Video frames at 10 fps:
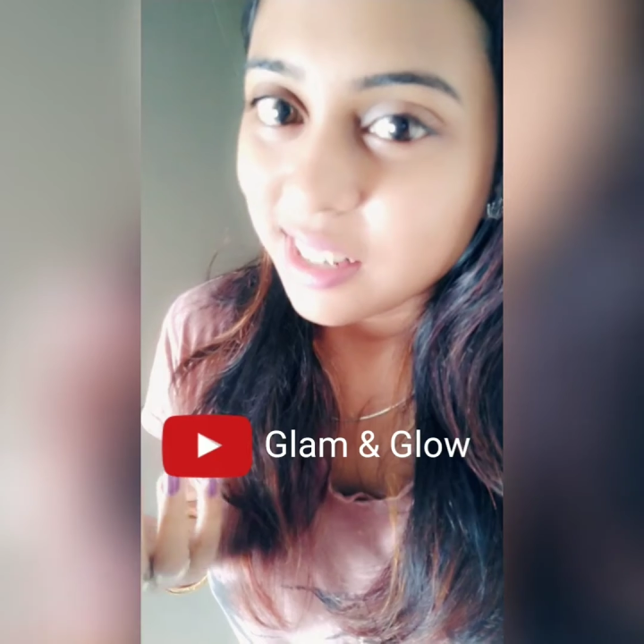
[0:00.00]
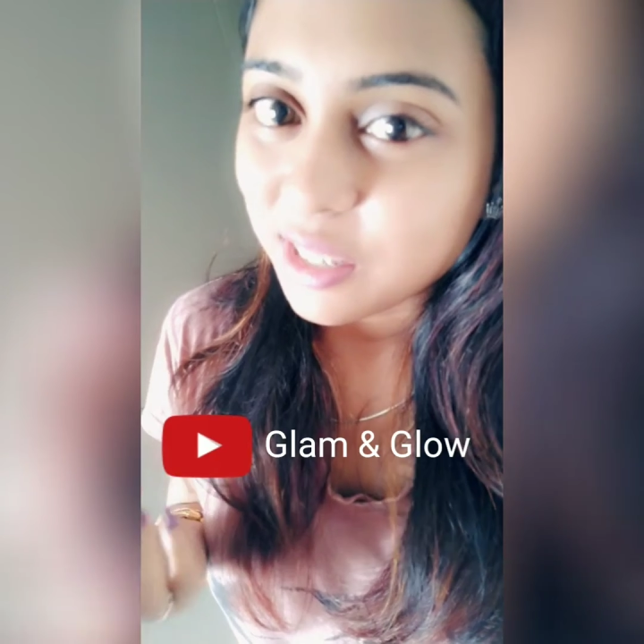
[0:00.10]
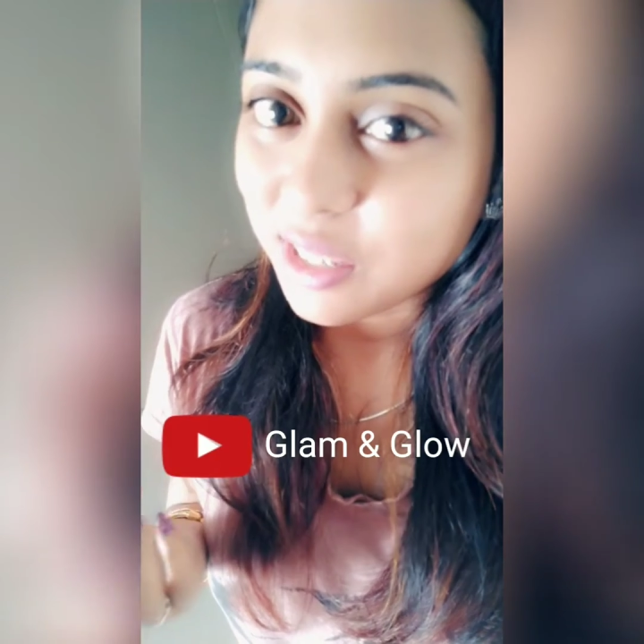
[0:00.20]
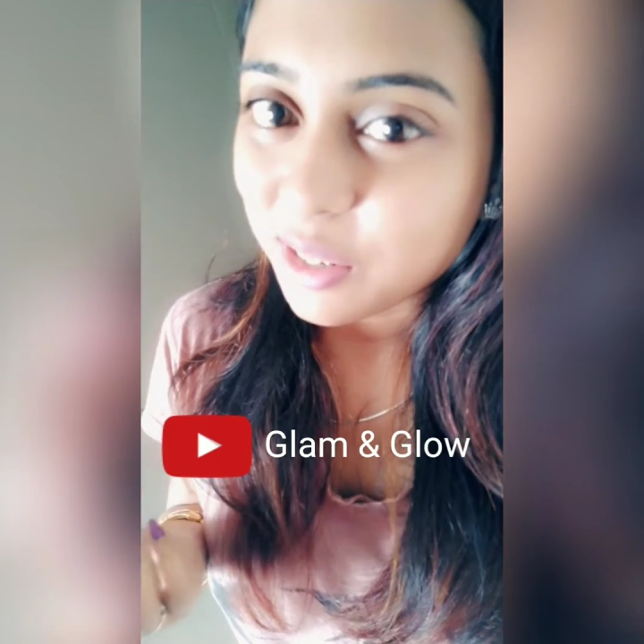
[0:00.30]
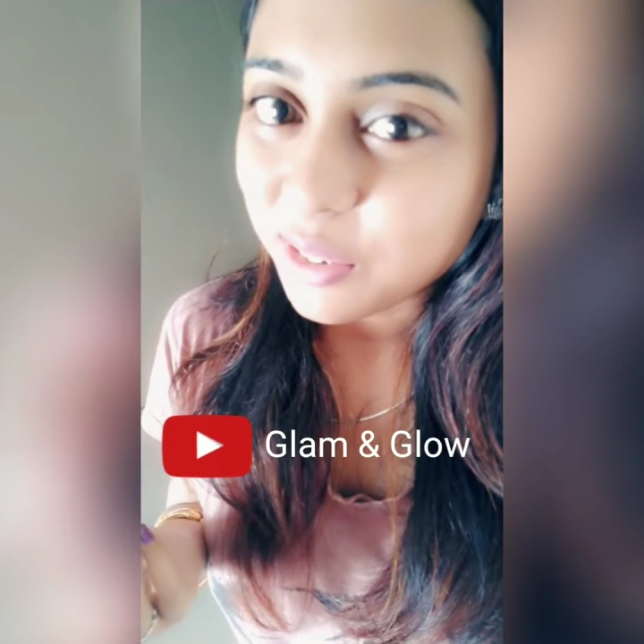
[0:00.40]

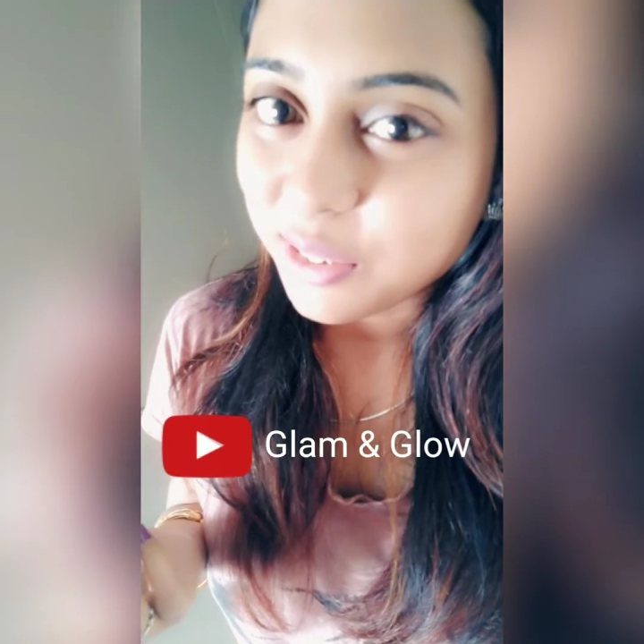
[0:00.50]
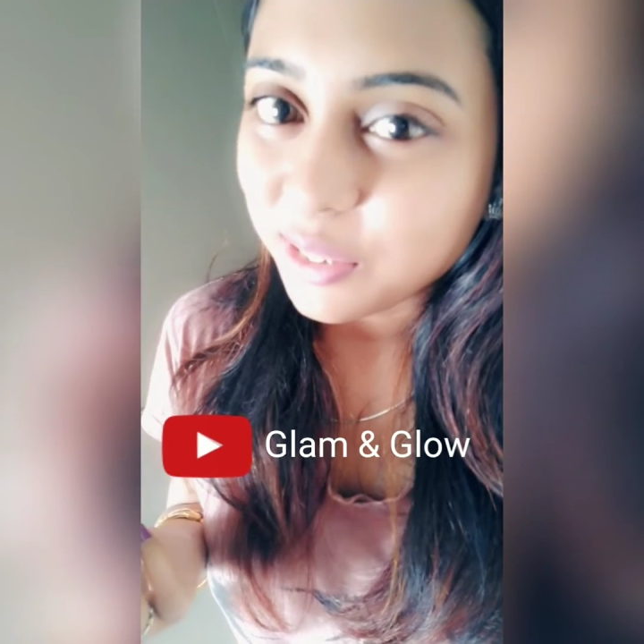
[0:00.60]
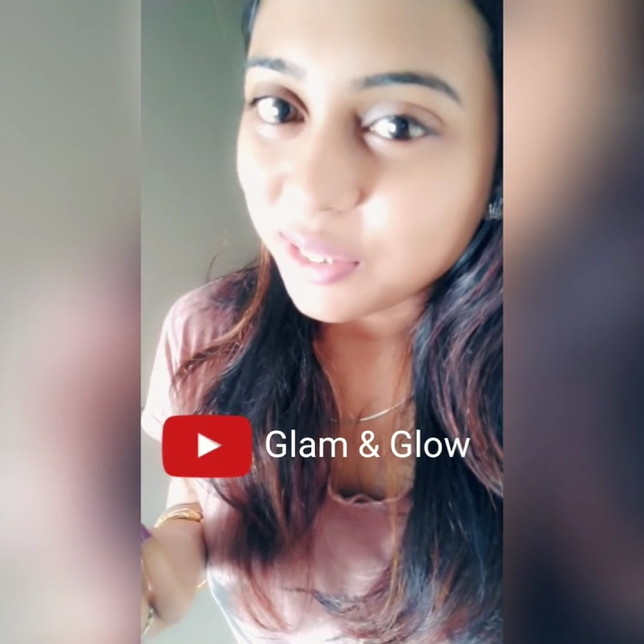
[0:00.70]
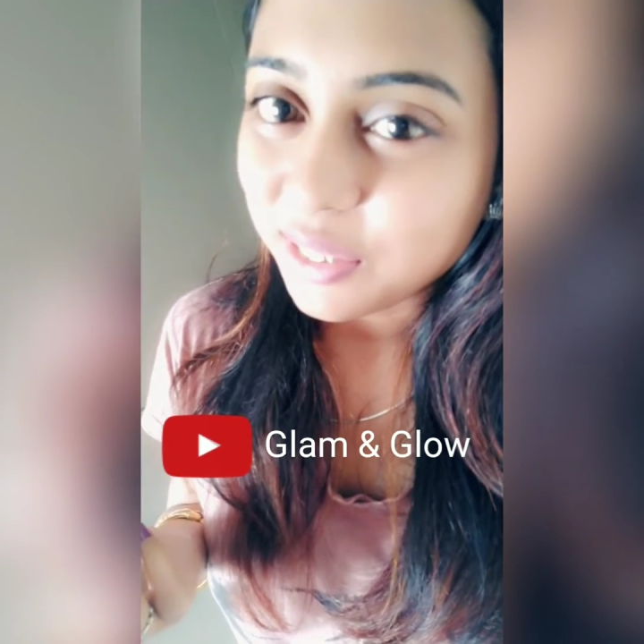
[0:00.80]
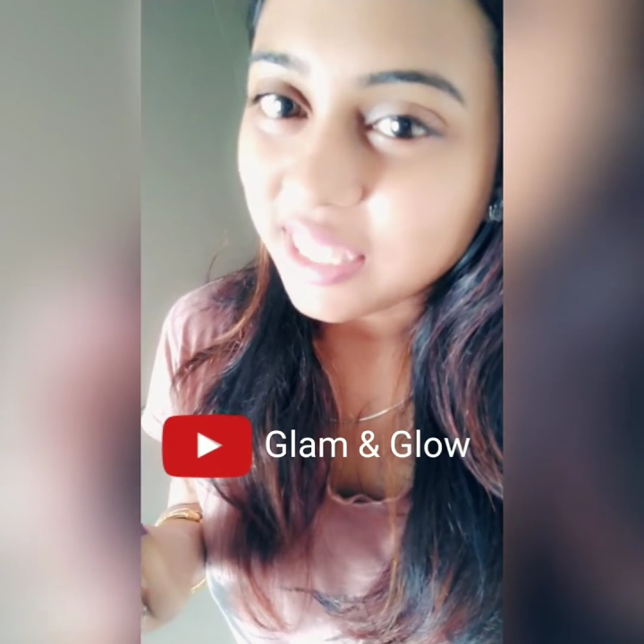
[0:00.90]

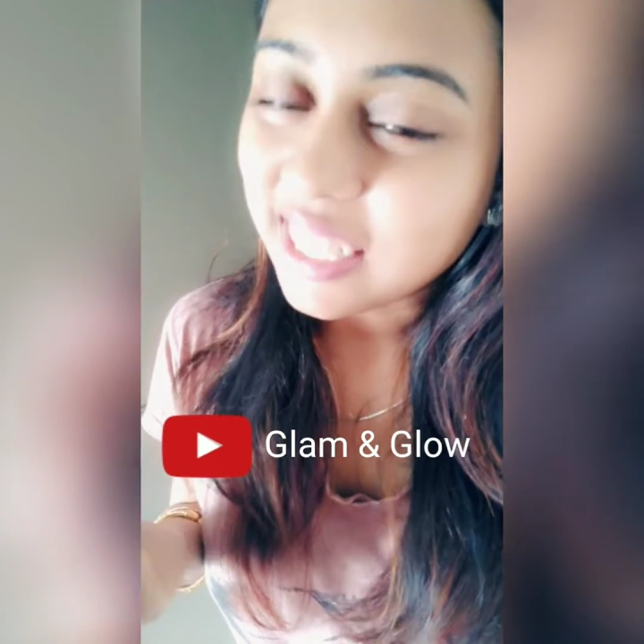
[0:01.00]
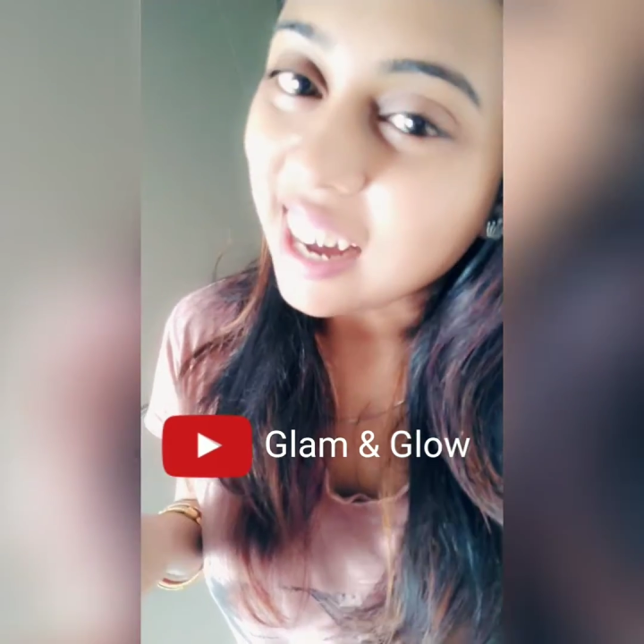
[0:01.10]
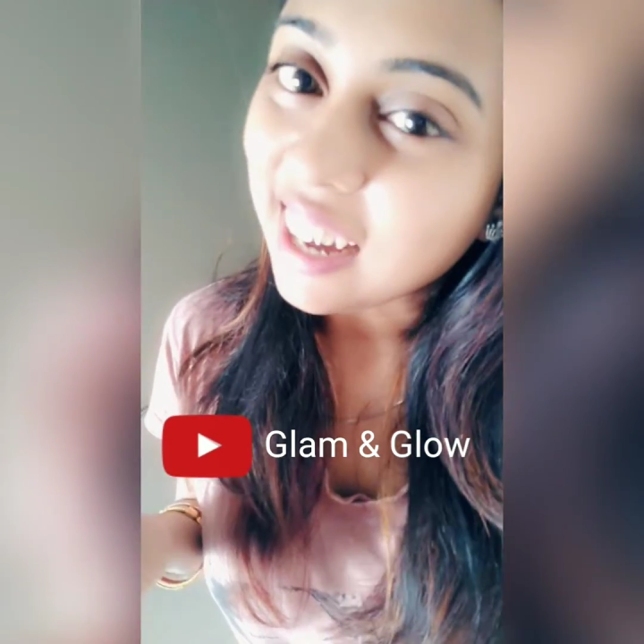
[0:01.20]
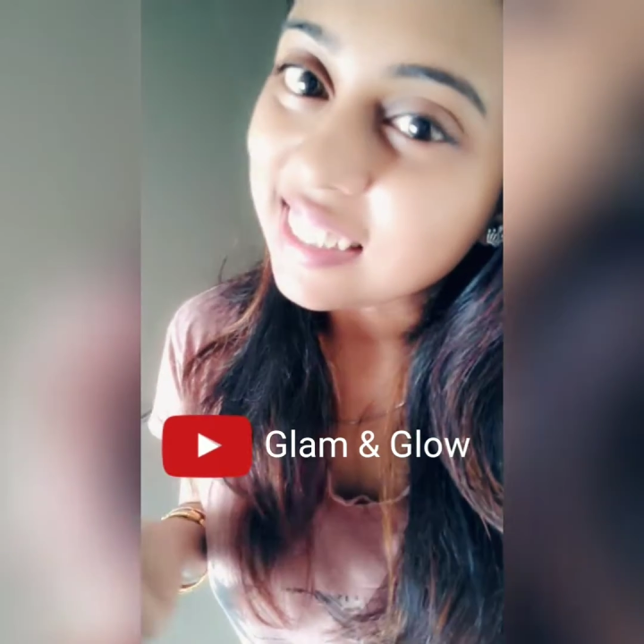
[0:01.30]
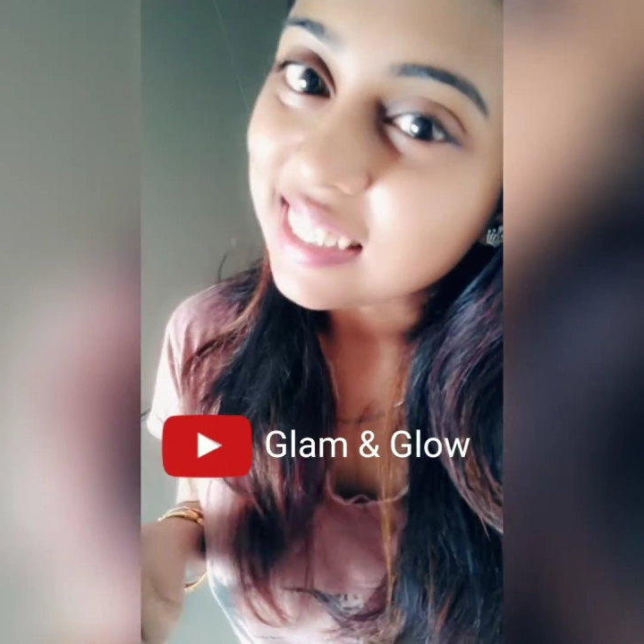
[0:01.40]
so
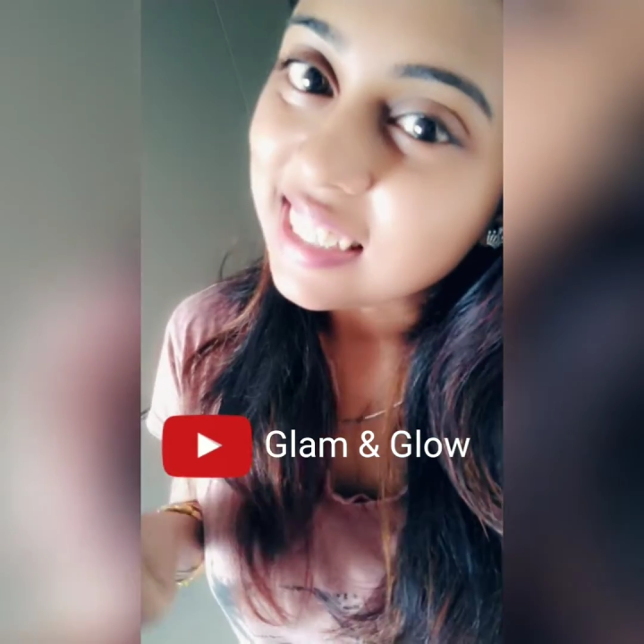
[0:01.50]
yeah,